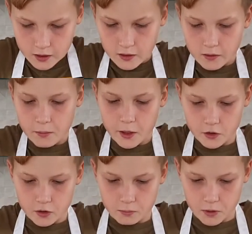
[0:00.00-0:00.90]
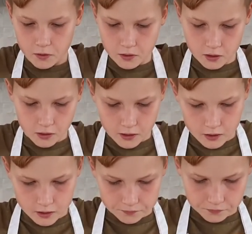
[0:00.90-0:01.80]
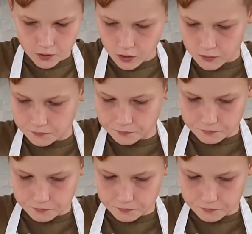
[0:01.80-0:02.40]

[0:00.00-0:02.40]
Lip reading: Cover, make sure both sides are